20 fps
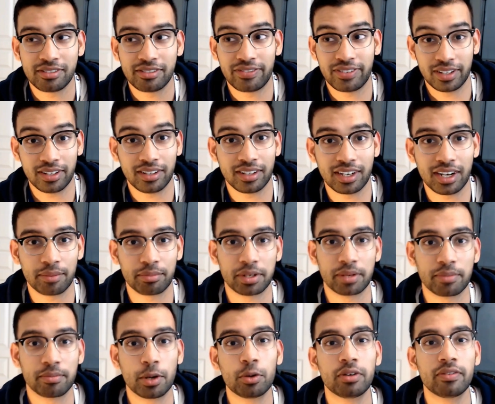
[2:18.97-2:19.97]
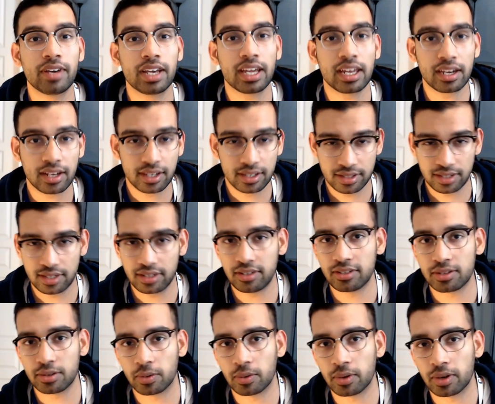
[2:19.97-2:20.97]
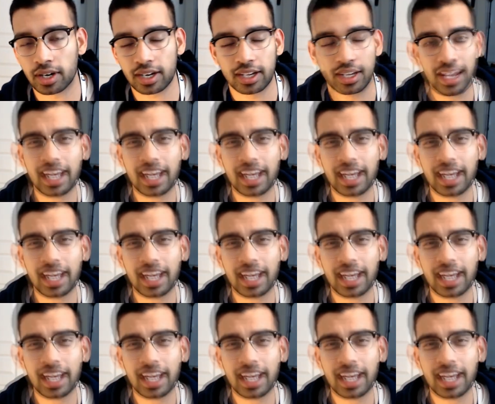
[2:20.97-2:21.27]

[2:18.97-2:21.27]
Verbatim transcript: fill it up. You're motivated to continue to work.